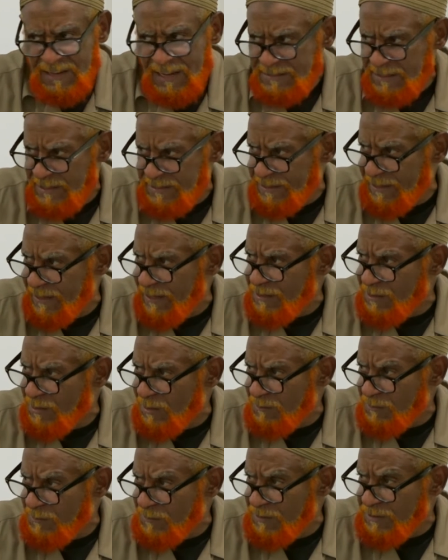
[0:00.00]
like that there,
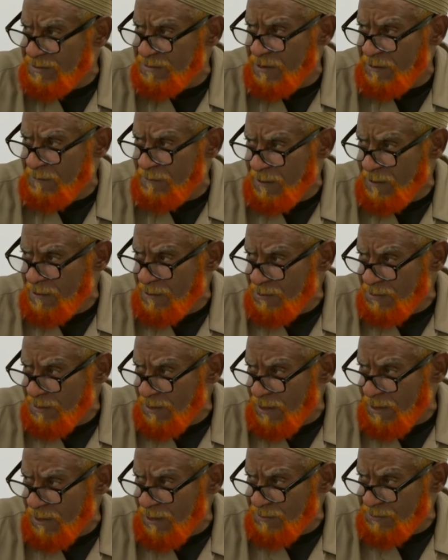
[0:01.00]
visiting
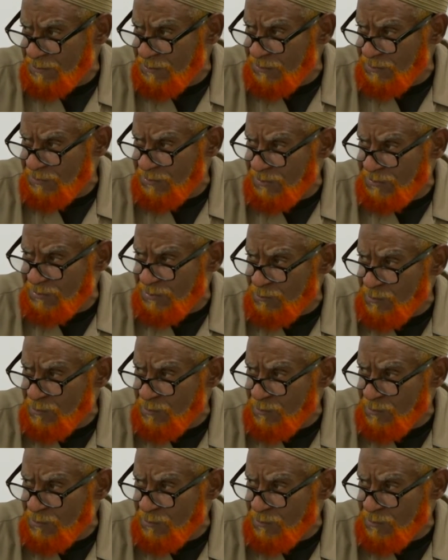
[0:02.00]
sisters